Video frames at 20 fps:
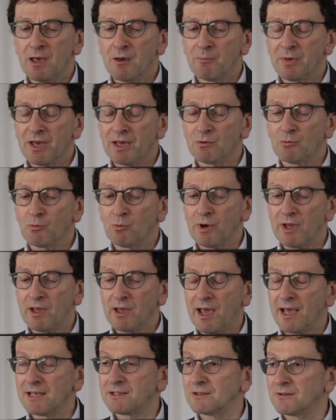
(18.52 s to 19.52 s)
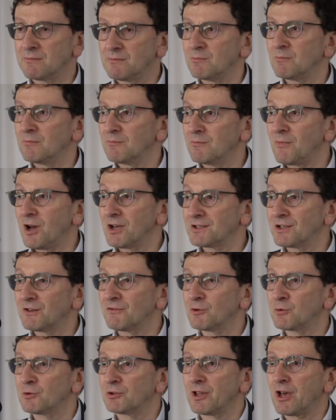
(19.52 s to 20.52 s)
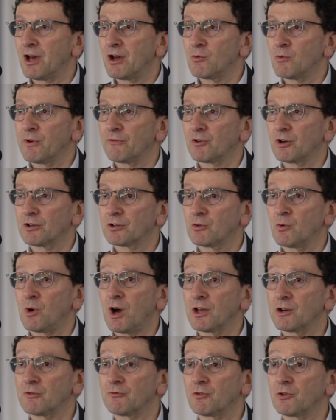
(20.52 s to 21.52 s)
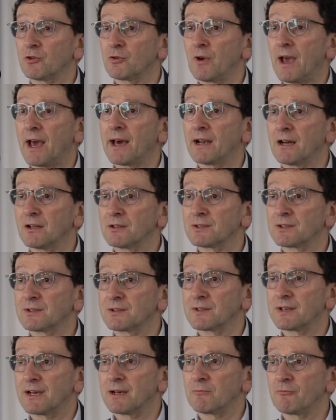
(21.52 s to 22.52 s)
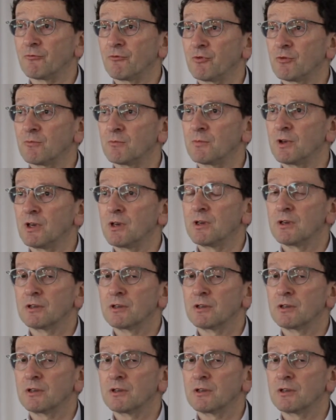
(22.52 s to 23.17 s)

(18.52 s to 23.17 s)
But we, as most of you will know, we've got quite a few adults from